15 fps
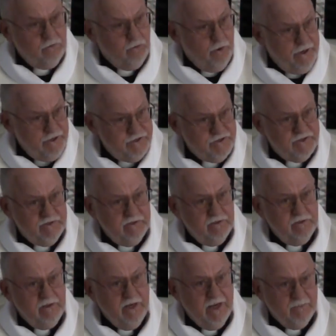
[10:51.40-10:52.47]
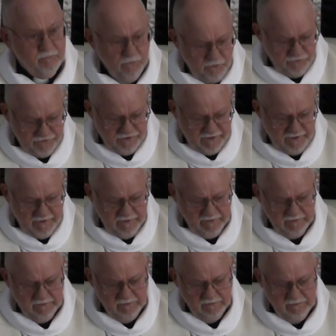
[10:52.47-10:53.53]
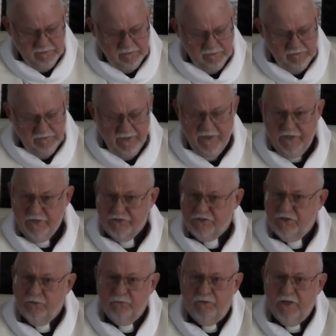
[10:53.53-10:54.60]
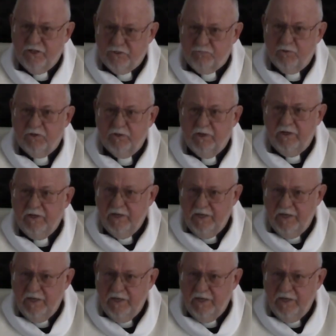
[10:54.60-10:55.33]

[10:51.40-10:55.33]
grace and mercy that is so desperately